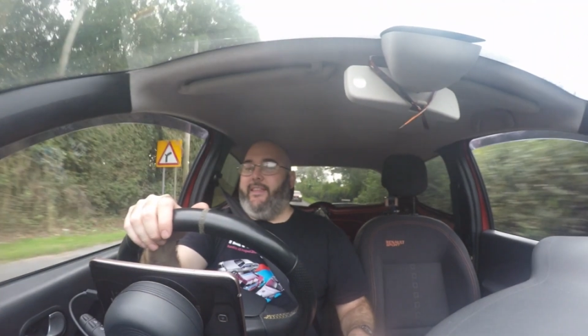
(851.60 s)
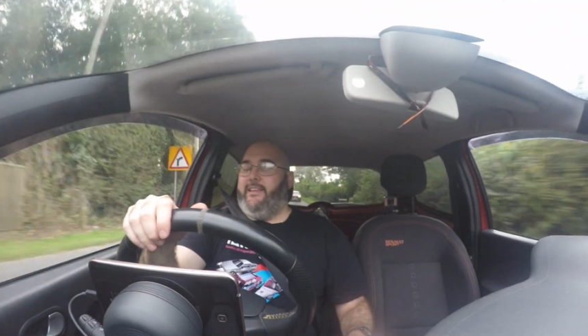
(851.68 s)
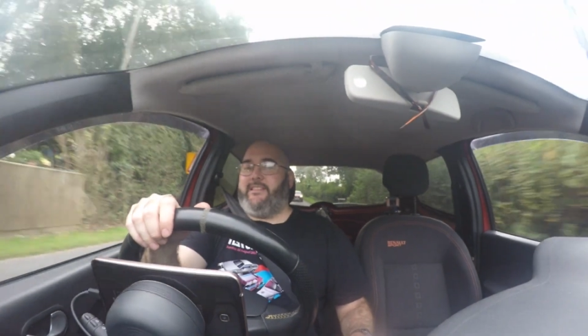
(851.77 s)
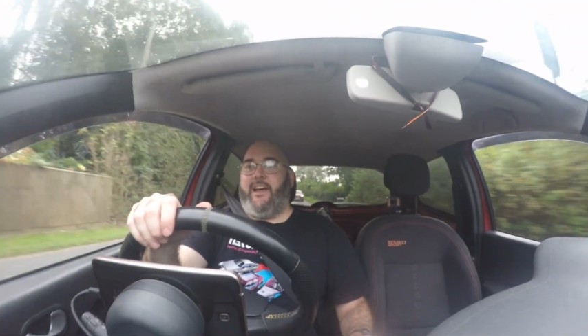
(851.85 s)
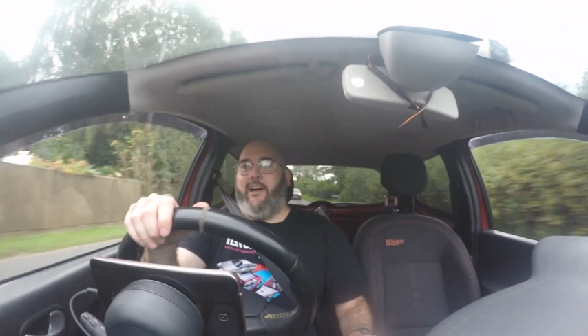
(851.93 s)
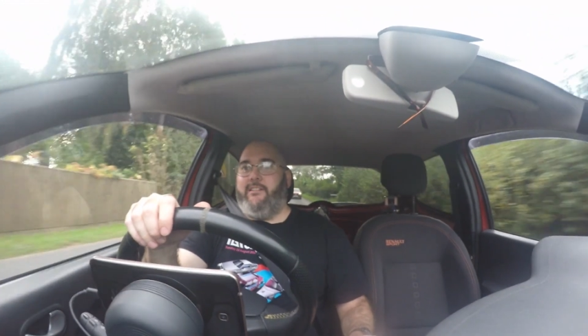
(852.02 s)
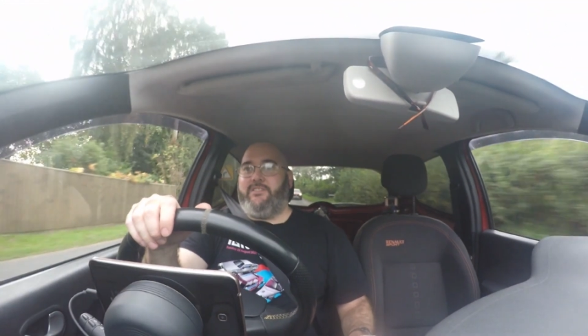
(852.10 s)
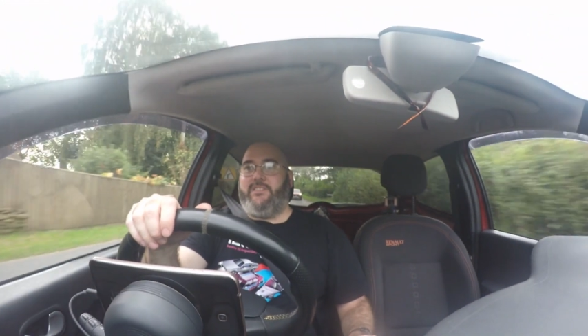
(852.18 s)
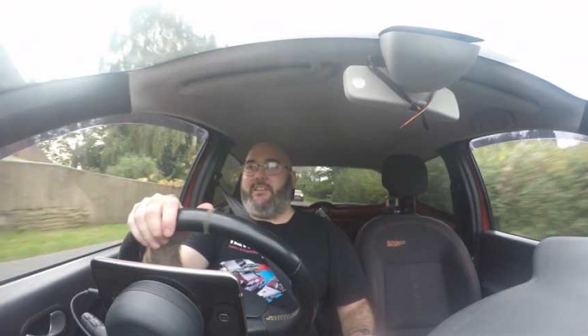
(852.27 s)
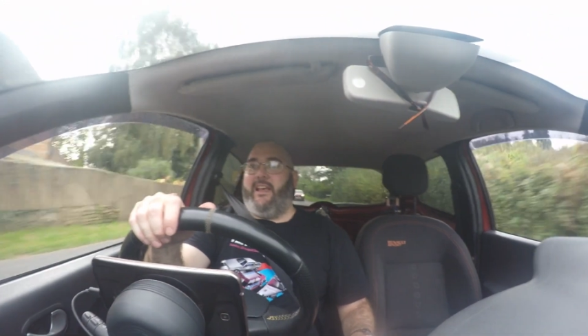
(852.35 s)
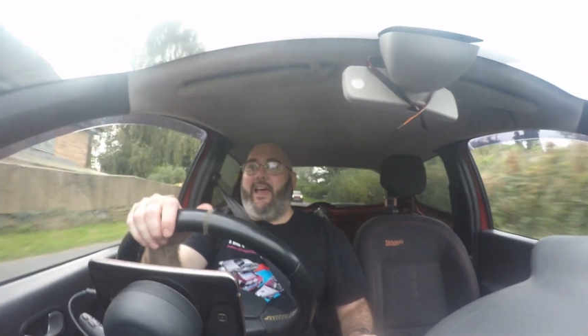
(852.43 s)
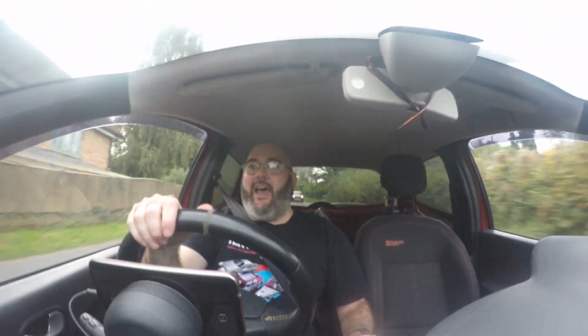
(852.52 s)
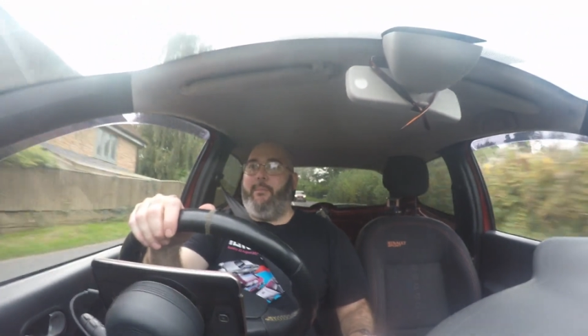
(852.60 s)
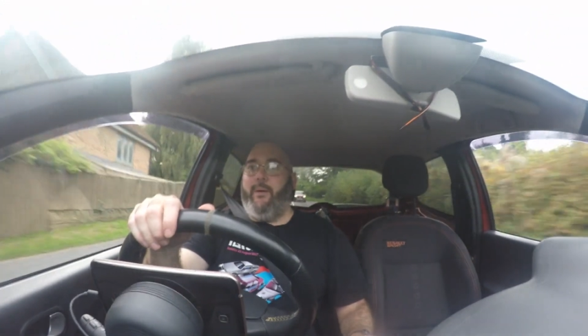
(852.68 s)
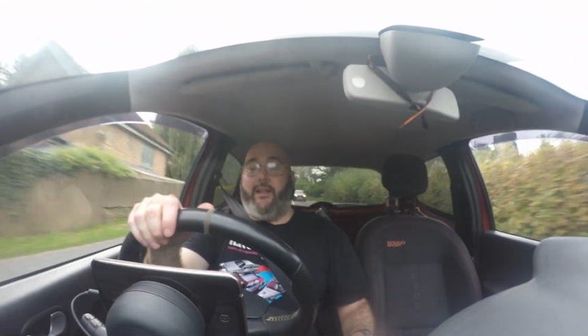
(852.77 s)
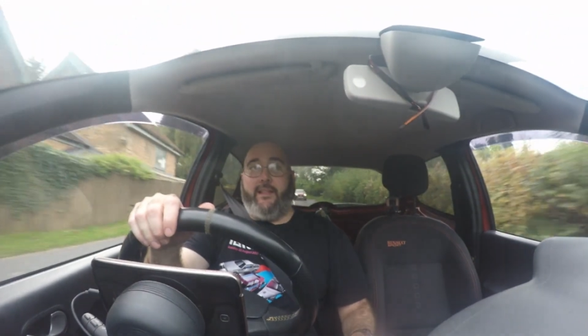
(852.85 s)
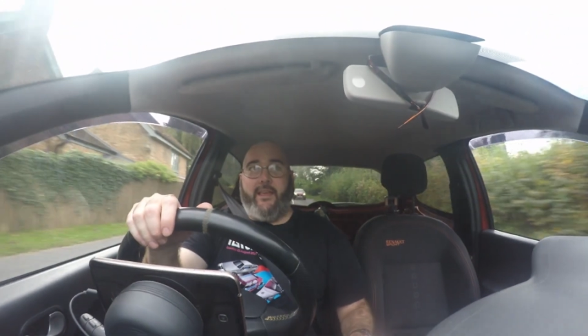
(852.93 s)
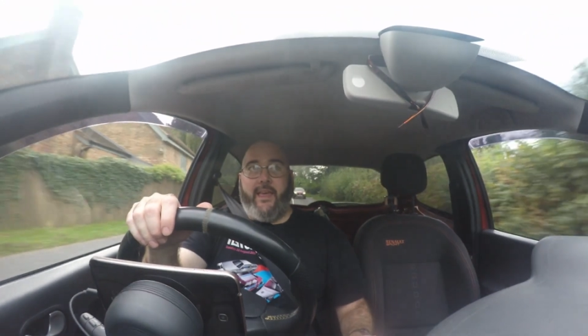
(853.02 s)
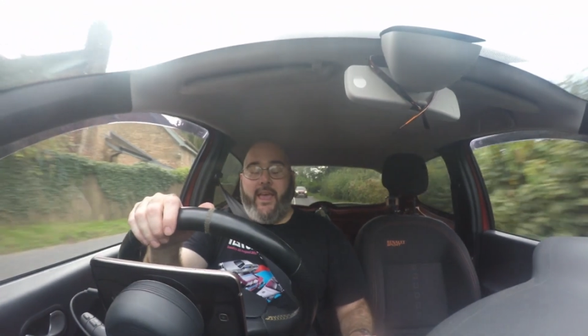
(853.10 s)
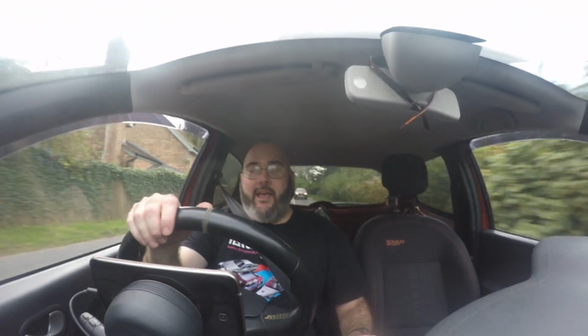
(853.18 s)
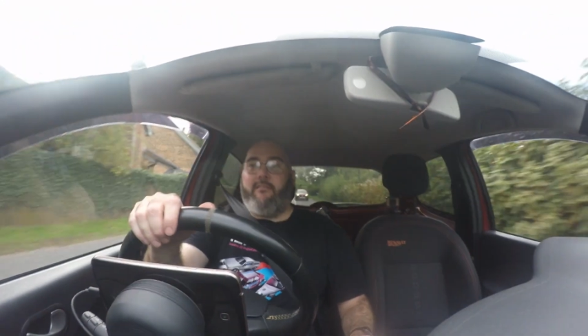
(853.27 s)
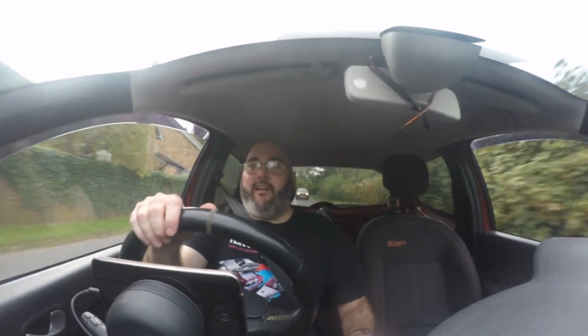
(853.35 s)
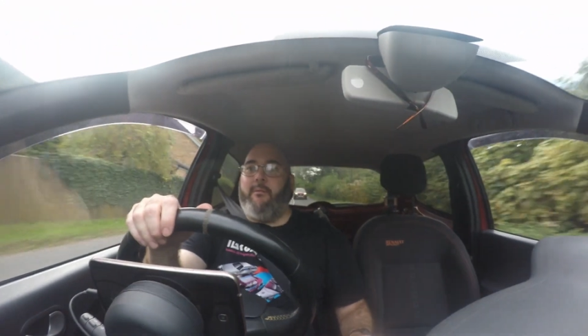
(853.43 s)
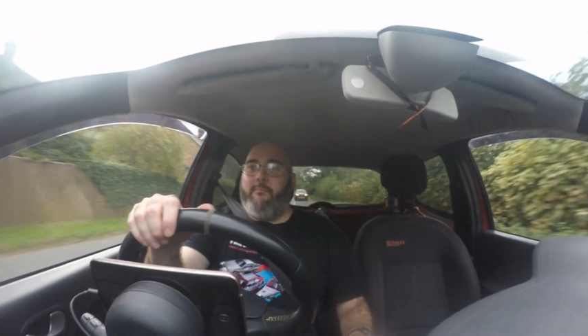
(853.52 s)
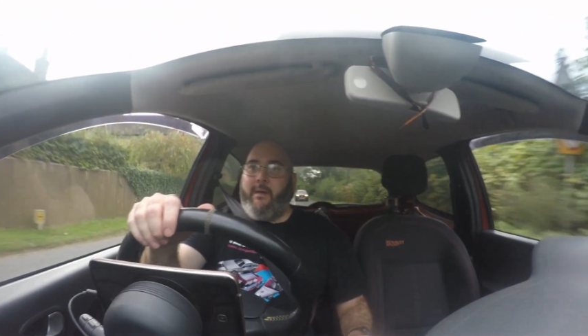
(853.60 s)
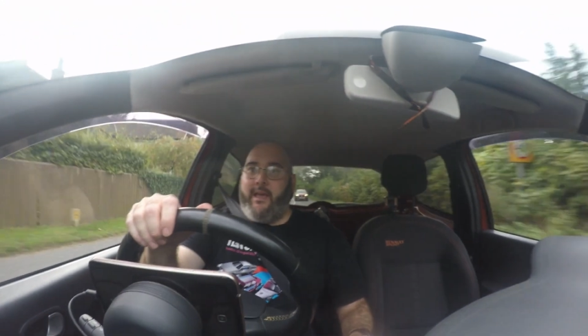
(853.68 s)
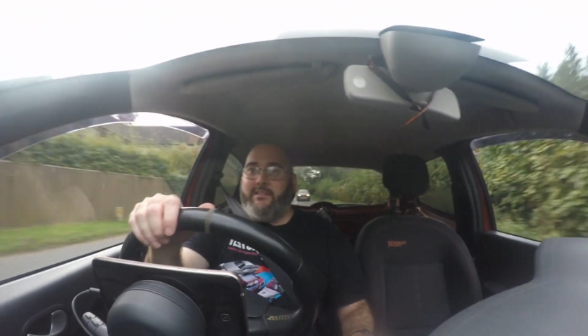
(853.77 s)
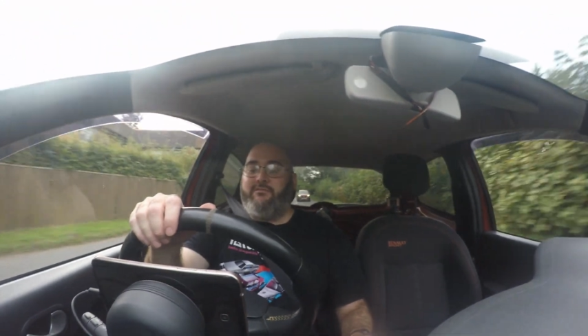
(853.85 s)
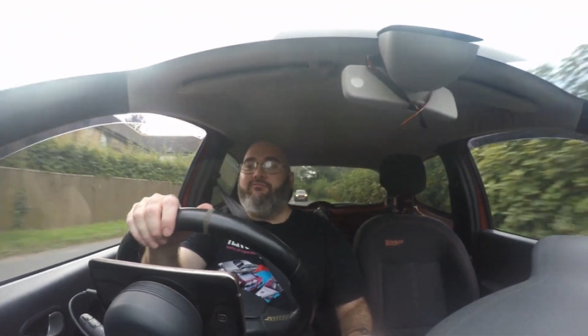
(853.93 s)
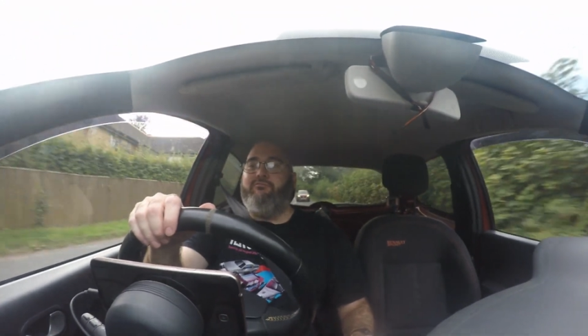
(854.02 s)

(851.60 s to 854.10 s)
in this car is just epic. The gearing makes